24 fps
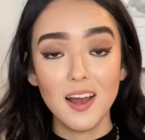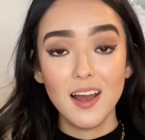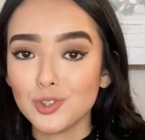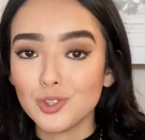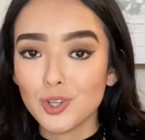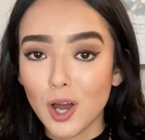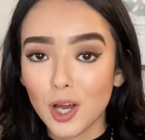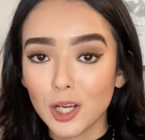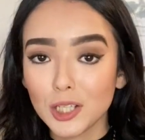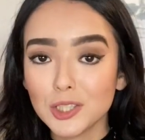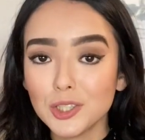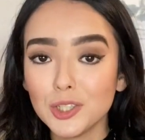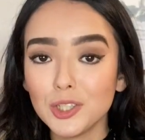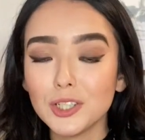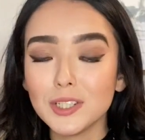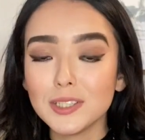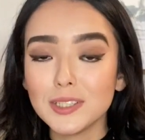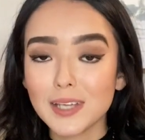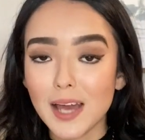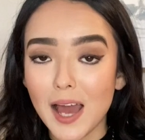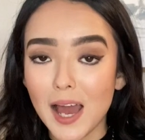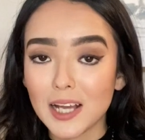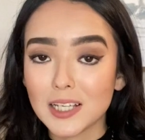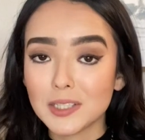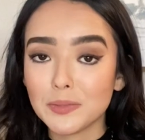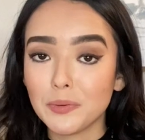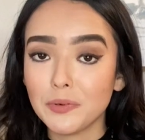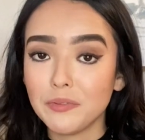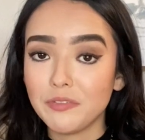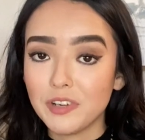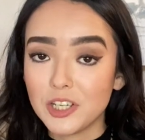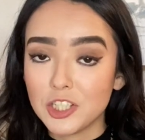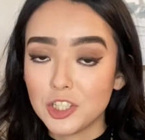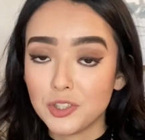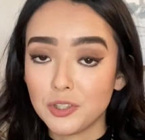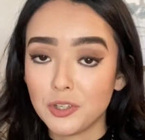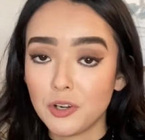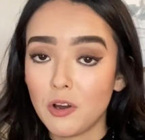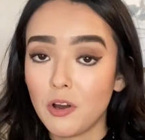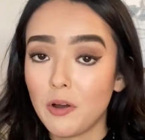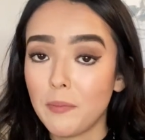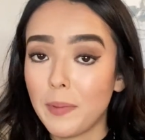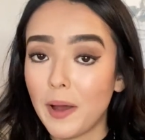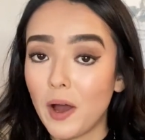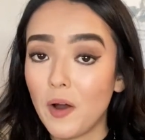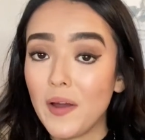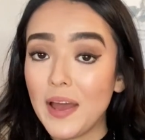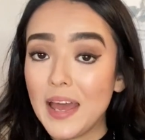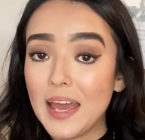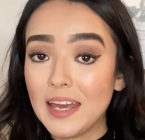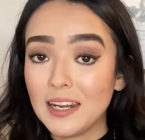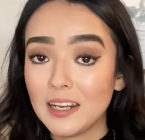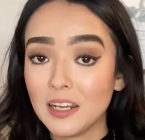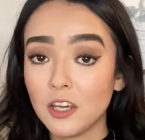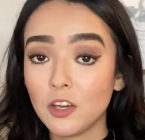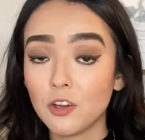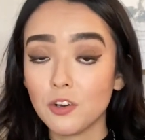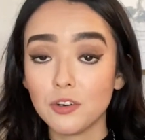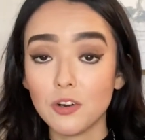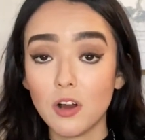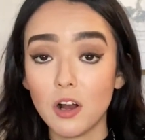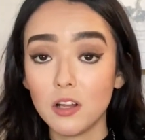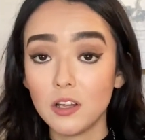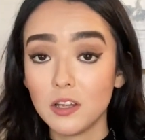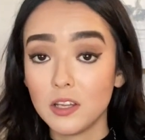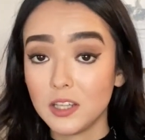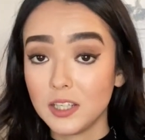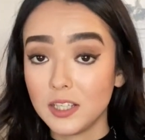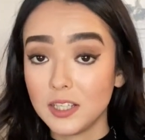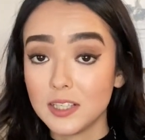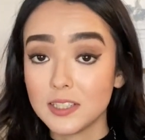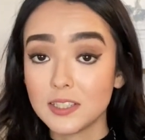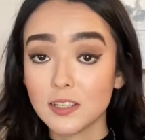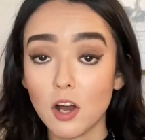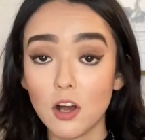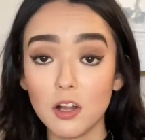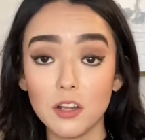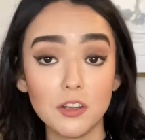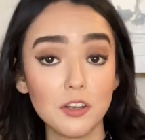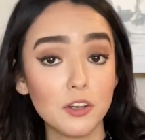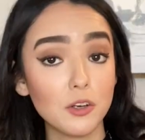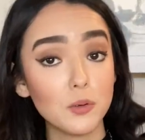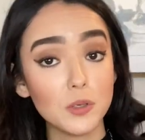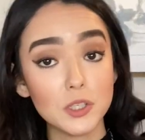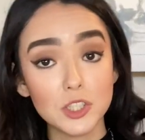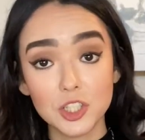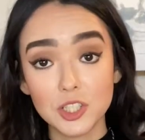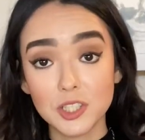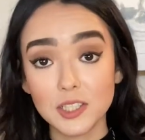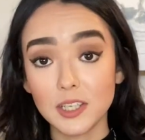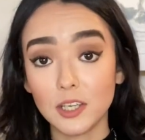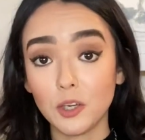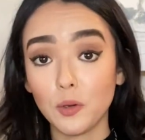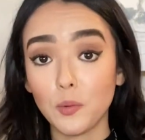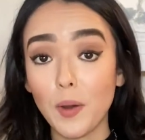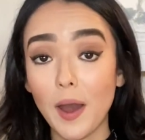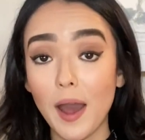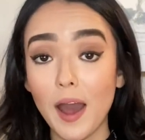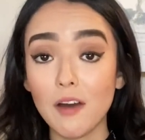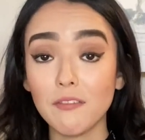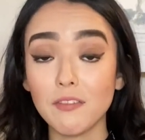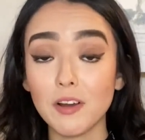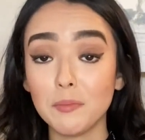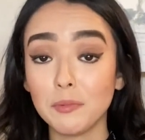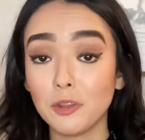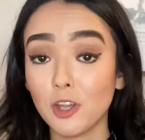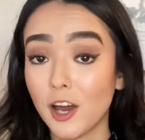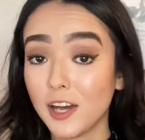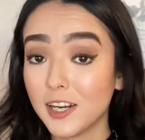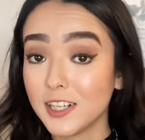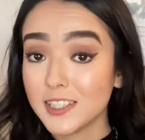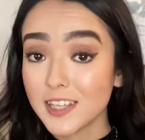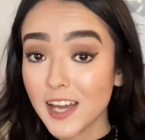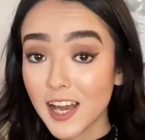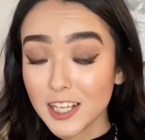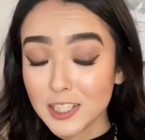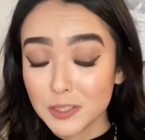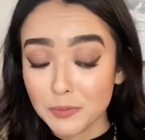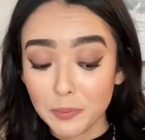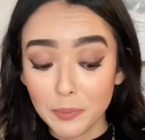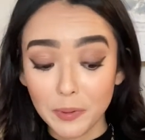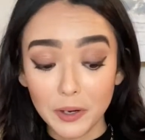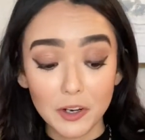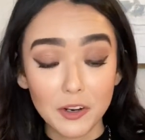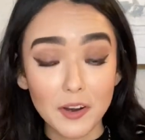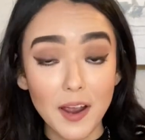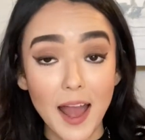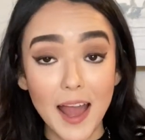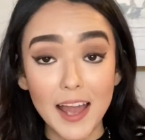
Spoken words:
Talk to your tax professional about any or all of these, all of the questions that you have. I'm not a tax preparer.